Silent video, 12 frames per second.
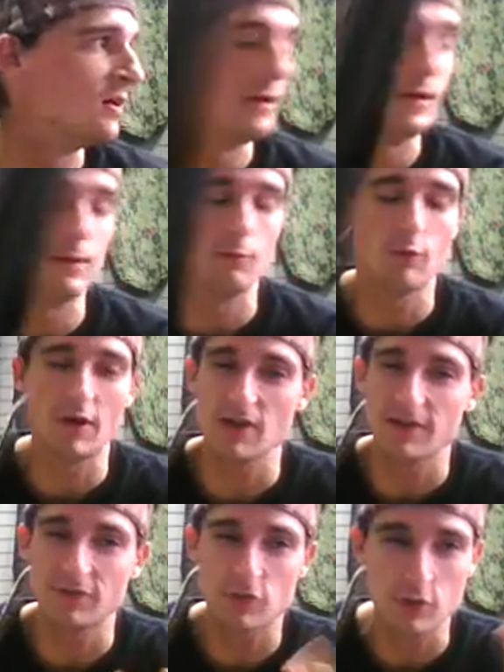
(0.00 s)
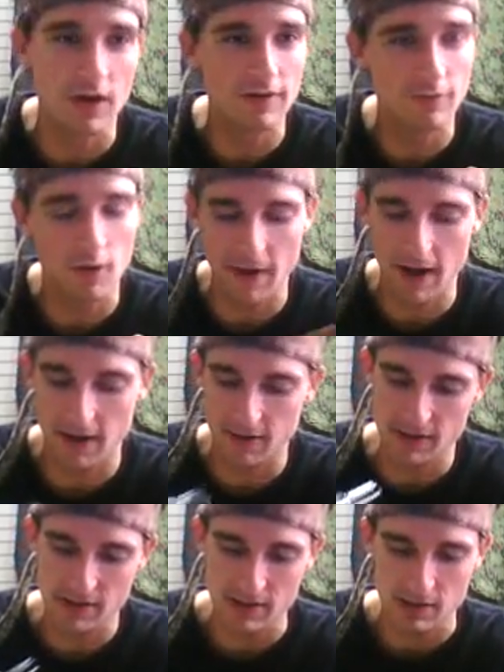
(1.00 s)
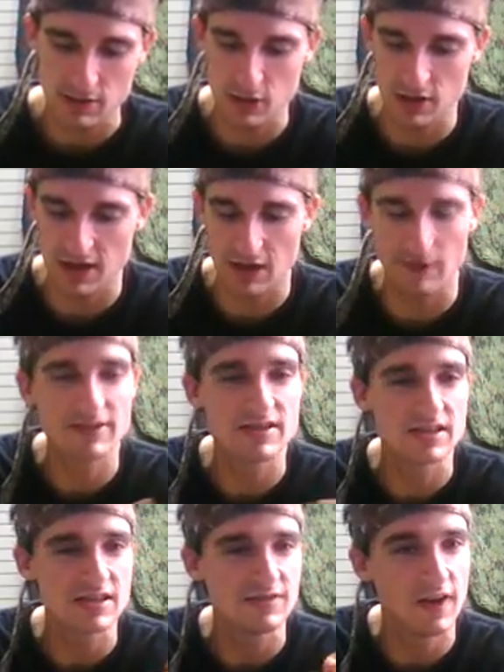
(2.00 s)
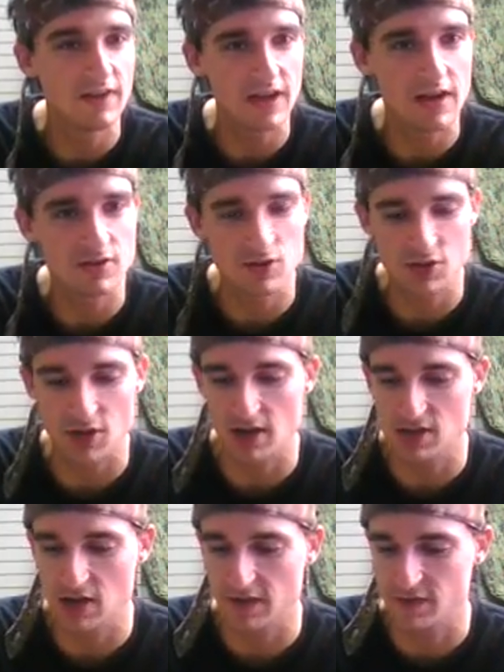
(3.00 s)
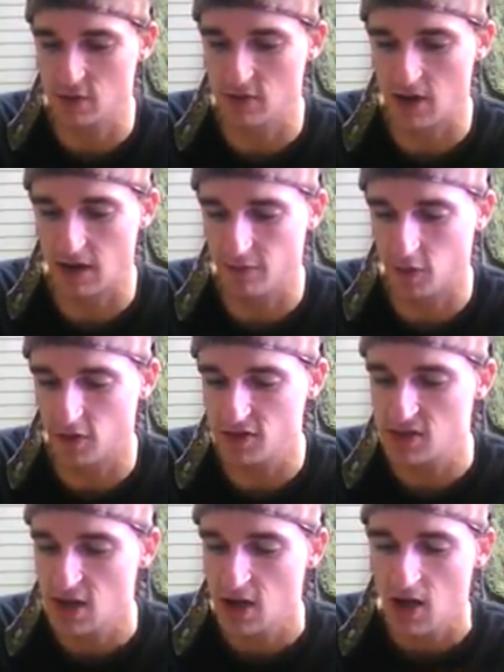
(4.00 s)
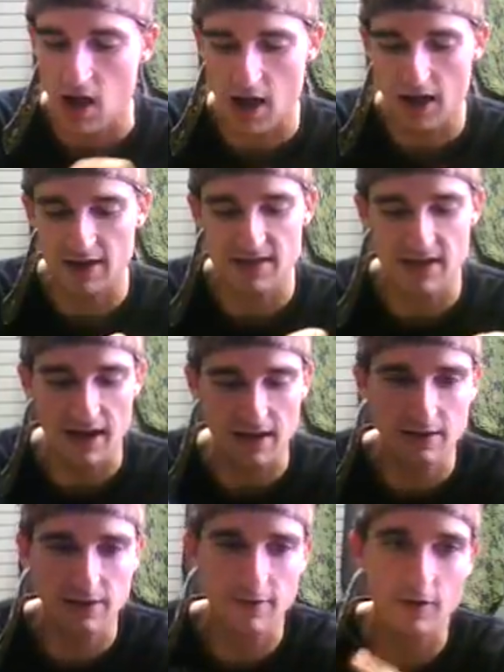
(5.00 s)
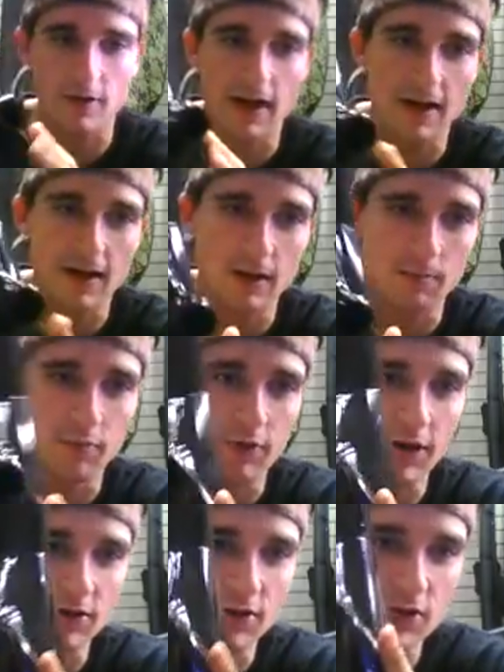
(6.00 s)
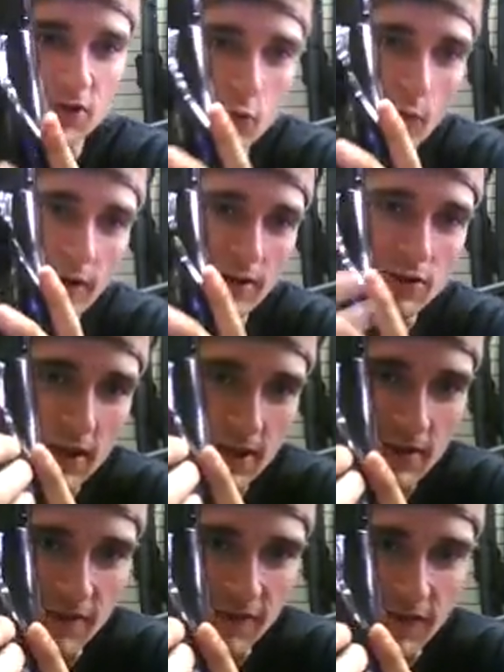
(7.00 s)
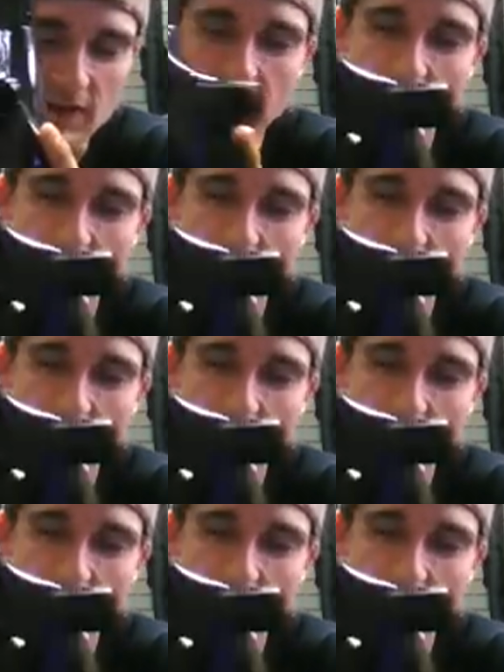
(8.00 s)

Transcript: It runs off 2 9-volt batteries, so you get around 65,000 shots off 2 9-volts. It's got a little kind of pressure switch in the feed